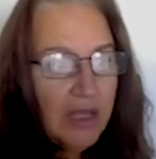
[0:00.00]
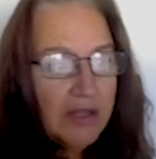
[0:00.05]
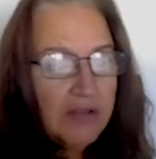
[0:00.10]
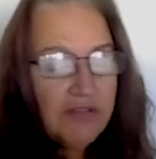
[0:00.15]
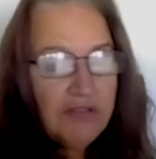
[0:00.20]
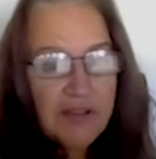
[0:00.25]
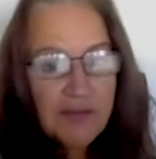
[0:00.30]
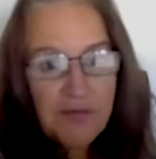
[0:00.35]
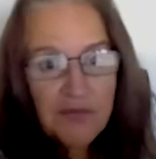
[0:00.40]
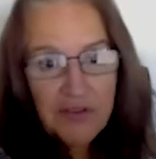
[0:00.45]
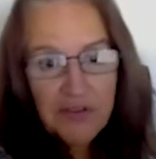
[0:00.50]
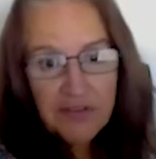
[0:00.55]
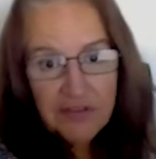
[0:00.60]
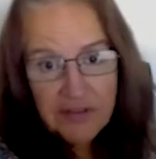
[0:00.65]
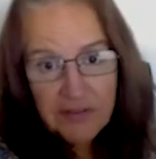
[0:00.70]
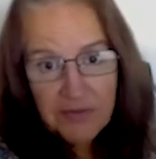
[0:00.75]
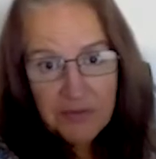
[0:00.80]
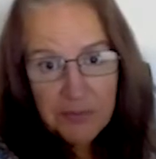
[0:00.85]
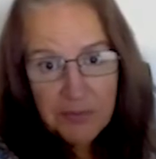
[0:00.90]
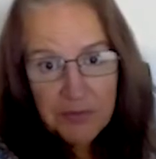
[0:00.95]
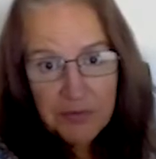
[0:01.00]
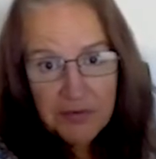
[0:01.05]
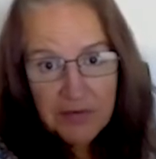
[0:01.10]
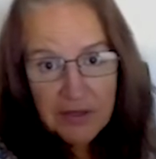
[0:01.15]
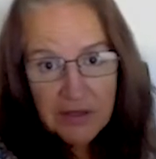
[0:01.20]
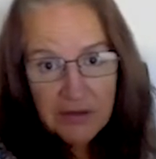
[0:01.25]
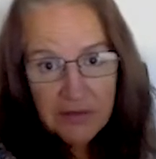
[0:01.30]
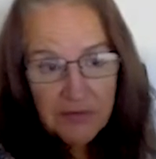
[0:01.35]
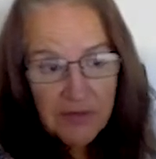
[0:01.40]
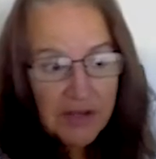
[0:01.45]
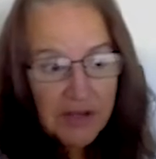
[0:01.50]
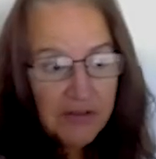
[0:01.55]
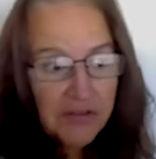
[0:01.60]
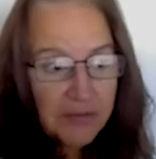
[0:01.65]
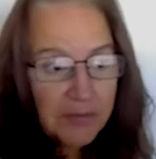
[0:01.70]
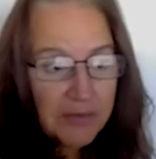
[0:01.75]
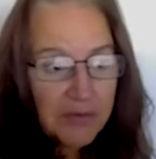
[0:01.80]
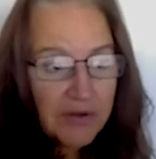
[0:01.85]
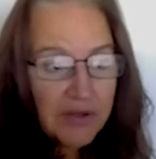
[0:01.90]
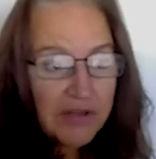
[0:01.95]
77% of
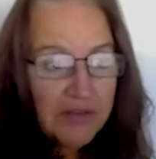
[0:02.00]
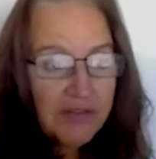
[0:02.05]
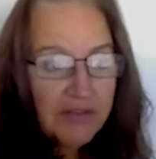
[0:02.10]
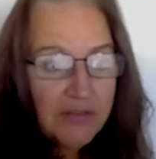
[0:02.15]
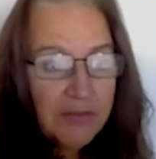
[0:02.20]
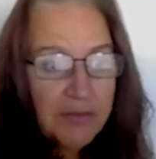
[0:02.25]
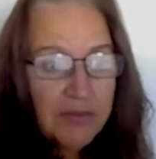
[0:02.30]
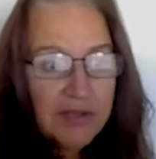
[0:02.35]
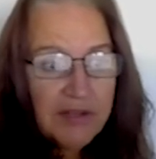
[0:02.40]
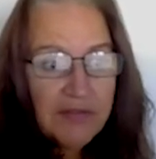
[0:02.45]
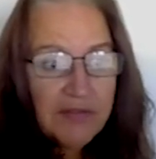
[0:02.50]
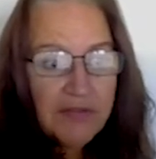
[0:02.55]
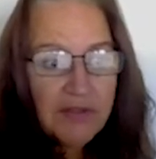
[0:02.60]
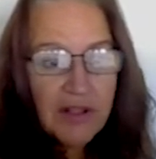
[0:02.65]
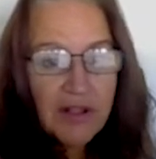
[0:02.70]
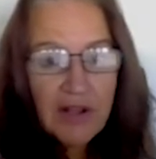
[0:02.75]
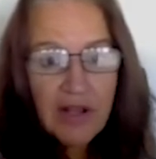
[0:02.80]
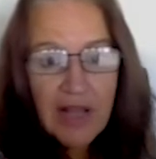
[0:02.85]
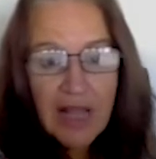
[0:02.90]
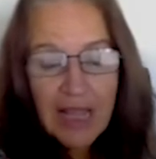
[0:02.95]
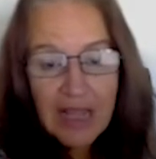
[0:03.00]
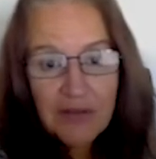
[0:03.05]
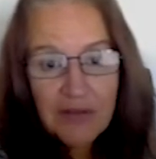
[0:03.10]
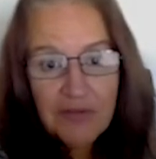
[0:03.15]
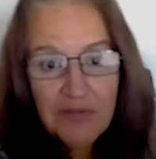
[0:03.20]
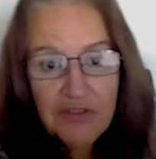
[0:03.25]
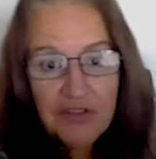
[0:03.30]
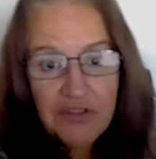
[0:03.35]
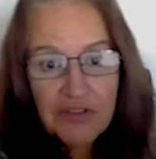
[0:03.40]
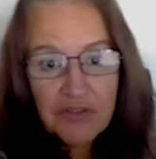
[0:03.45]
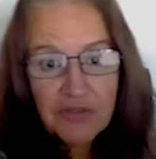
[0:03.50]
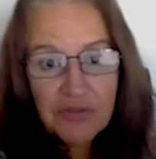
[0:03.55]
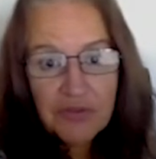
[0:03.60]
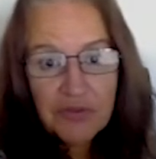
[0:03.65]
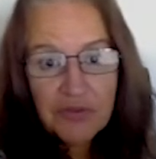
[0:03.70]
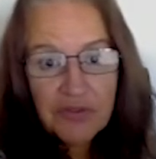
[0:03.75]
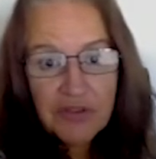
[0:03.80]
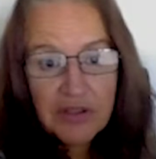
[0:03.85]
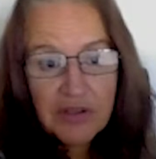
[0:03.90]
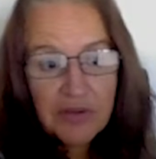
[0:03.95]
enterprises believe that a lack of digital
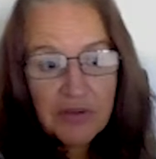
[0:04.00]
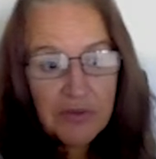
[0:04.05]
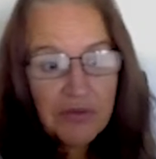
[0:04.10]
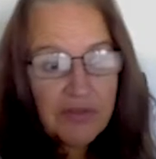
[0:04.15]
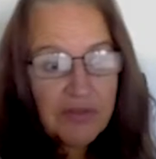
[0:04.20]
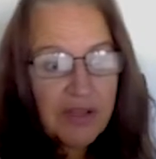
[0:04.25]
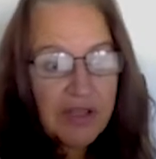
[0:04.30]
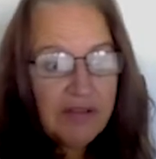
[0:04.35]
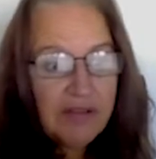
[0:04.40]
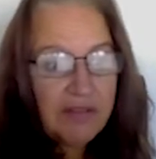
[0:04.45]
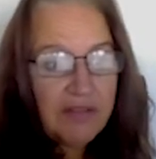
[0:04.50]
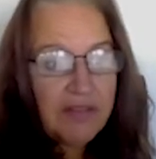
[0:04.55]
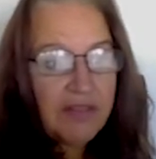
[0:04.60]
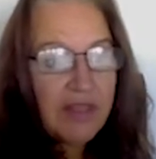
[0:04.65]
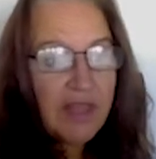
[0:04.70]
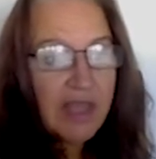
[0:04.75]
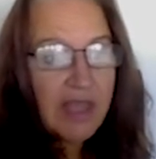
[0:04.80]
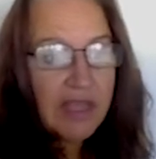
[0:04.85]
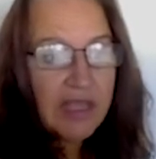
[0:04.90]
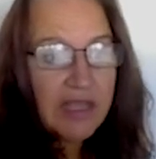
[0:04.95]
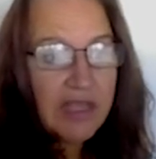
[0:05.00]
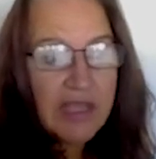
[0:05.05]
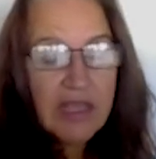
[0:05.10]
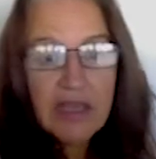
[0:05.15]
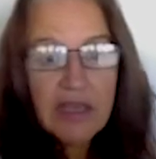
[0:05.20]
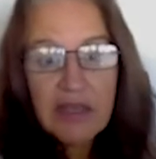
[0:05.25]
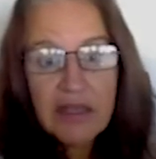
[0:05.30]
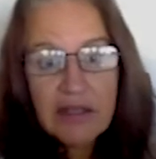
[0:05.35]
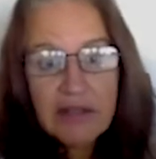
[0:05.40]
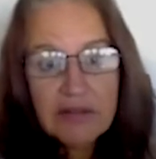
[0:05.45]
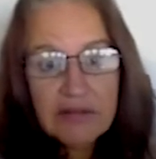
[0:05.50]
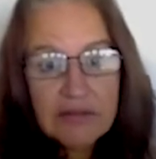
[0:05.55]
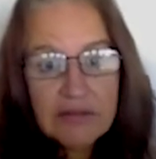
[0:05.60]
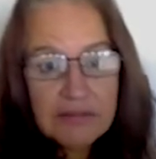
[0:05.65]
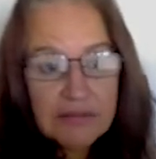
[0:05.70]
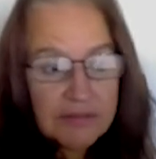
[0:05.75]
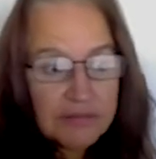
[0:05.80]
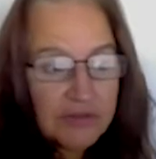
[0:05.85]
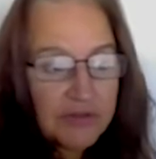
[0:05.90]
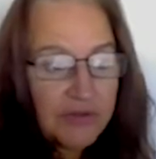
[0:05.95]
skills is their key hurdle
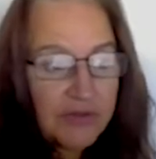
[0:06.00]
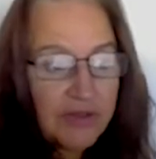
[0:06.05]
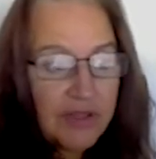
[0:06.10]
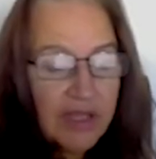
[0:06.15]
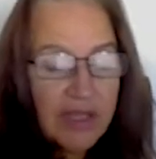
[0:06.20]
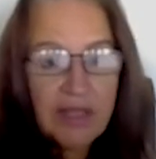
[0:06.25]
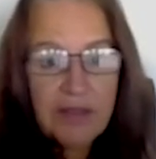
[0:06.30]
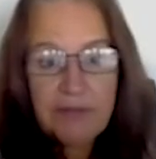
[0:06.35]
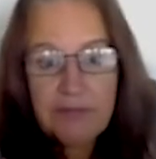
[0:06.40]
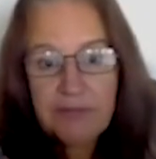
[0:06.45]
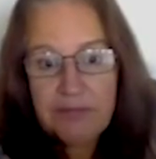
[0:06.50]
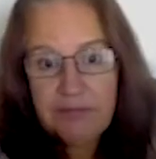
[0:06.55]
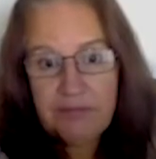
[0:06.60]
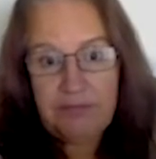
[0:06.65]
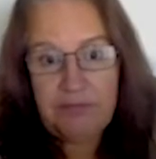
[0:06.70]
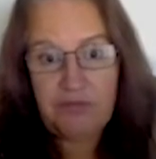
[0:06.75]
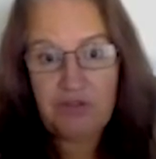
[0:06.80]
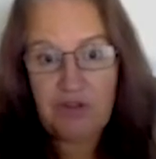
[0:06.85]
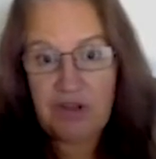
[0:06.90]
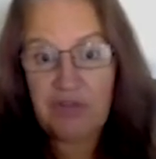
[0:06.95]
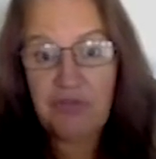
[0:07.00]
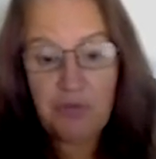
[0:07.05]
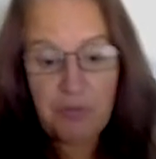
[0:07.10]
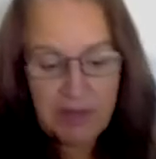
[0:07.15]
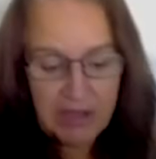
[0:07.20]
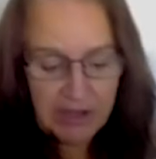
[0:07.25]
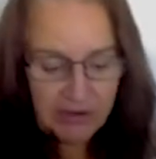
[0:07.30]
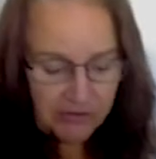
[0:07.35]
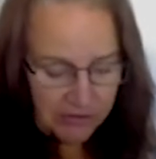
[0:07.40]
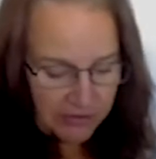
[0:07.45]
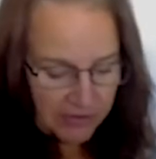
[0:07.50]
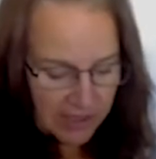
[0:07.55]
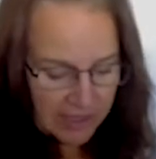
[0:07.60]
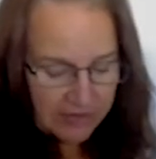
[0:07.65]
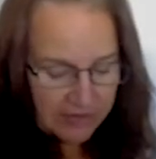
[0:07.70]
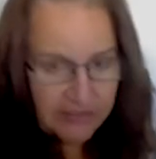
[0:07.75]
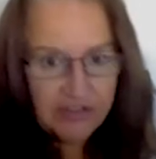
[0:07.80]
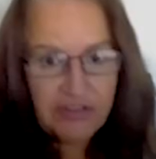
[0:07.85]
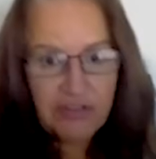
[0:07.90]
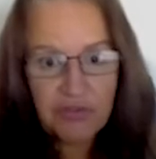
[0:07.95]
to their transformation, their
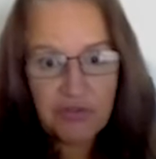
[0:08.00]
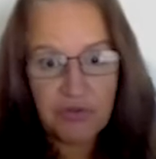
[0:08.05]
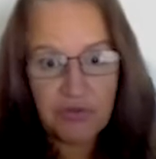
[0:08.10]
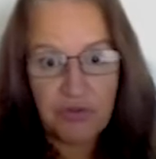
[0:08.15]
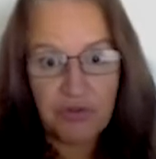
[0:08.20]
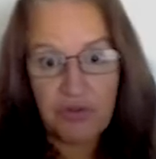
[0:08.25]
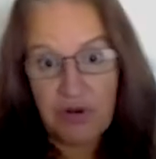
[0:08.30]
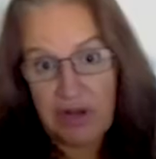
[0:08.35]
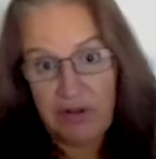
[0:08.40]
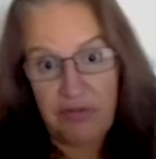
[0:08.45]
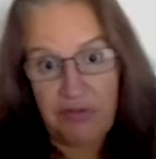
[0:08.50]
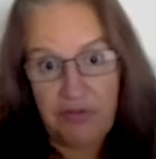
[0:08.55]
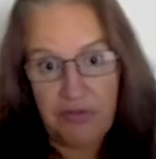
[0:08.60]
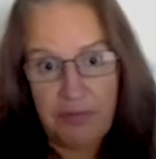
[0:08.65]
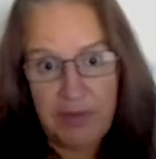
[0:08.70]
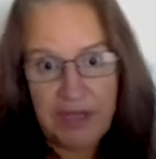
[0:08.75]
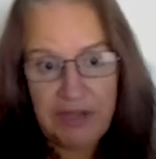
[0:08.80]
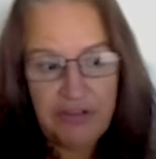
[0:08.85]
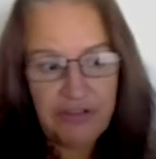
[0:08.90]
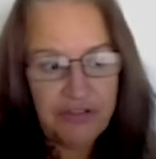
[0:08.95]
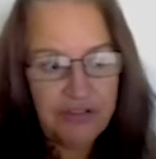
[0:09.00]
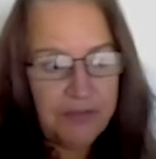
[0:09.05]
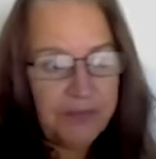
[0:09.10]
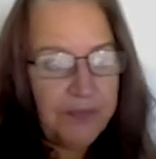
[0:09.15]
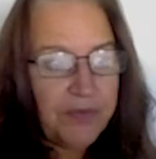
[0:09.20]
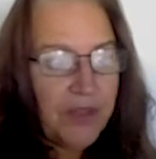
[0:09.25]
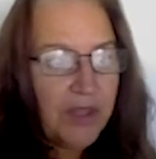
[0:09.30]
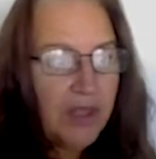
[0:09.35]
digital transformation.